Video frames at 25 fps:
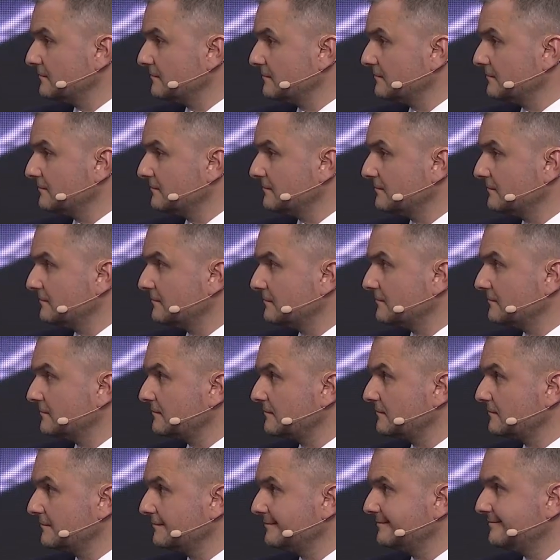
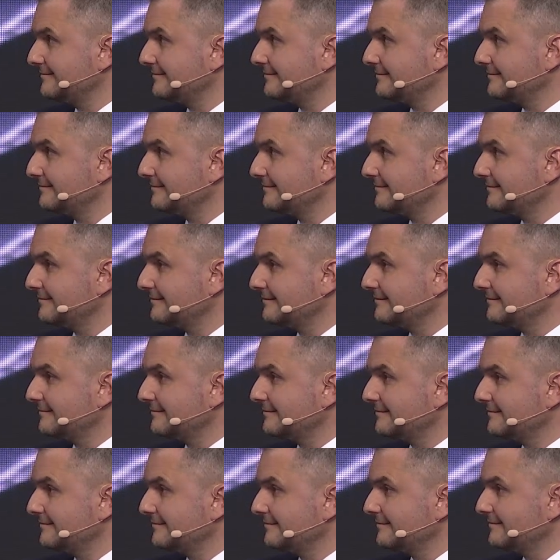
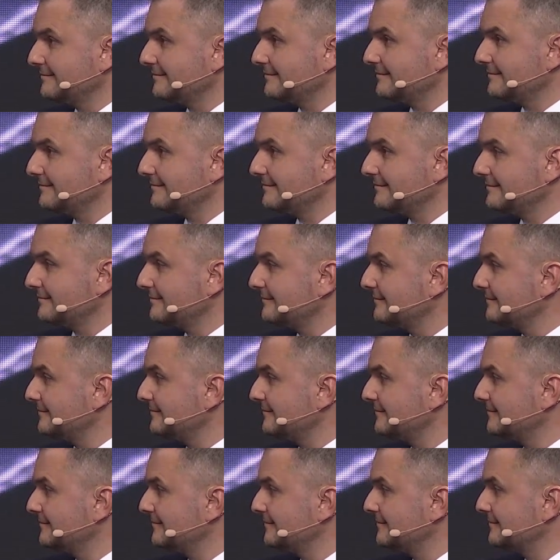
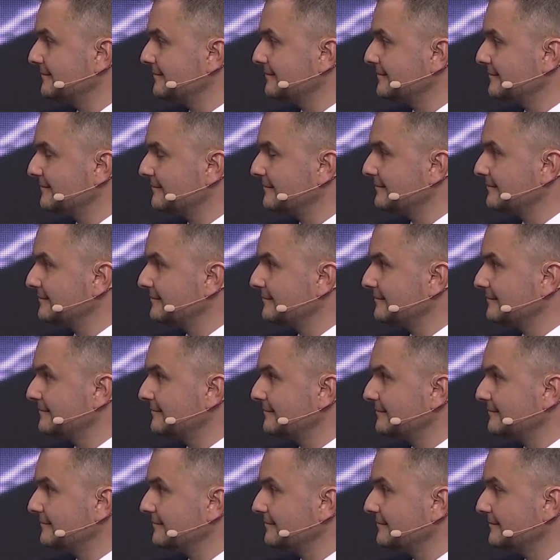
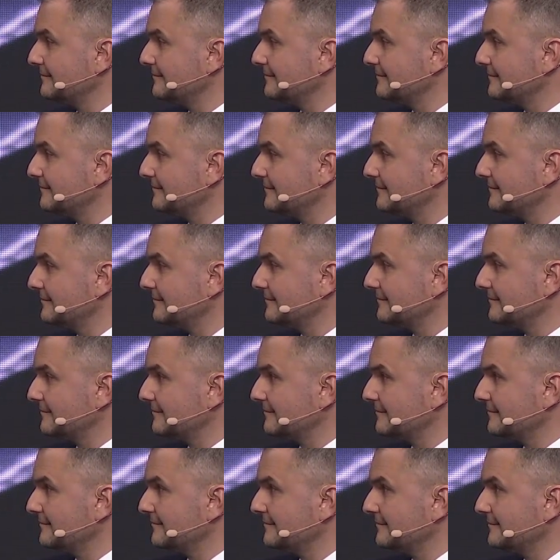
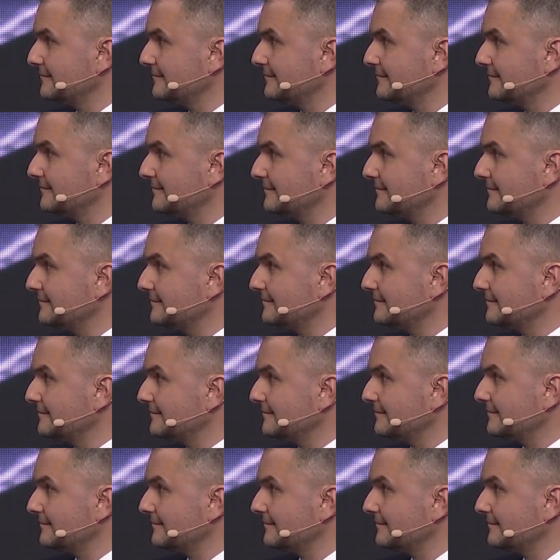(not speaking)